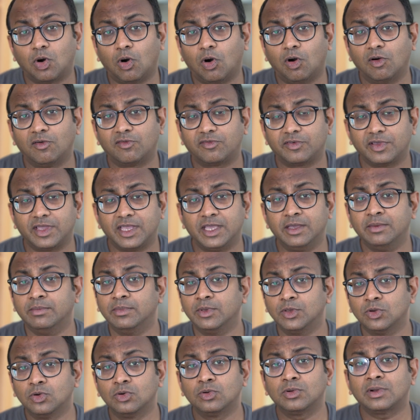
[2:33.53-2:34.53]
of
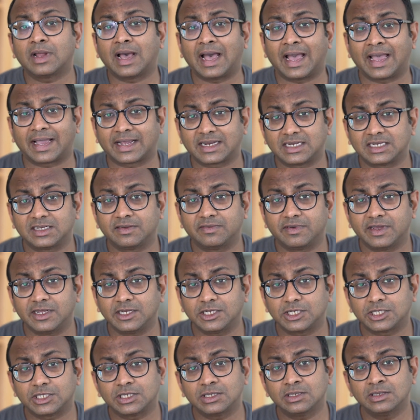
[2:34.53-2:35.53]
immune
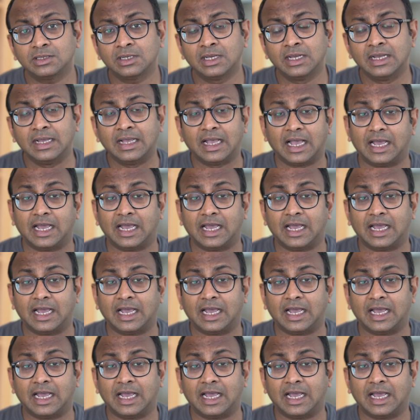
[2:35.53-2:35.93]
activation